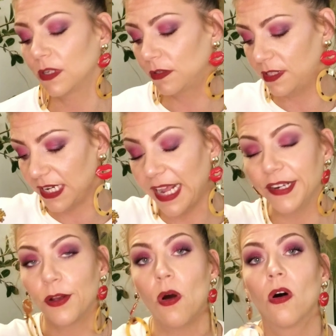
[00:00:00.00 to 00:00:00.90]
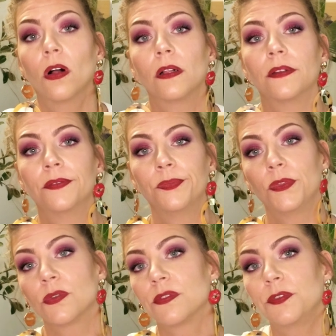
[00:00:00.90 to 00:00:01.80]
today Nicole
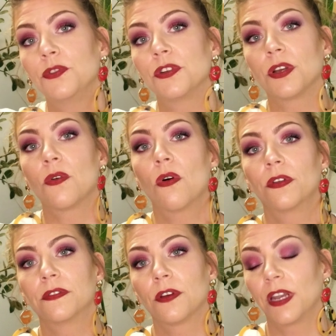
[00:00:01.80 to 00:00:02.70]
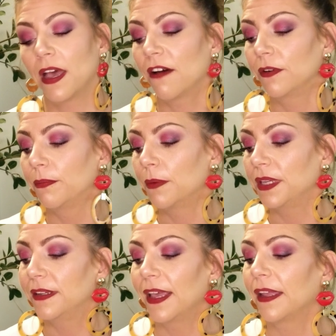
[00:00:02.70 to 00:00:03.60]
knows future Nicole is going to have a bummy
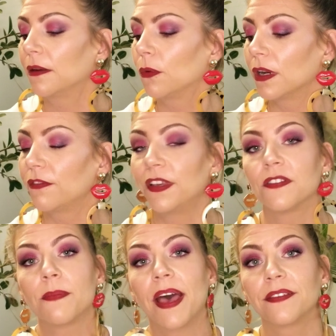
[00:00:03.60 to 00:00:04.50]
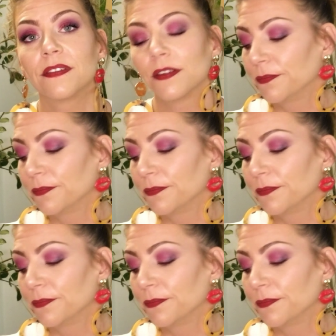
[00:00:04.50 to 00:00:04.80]
day and want a face mask.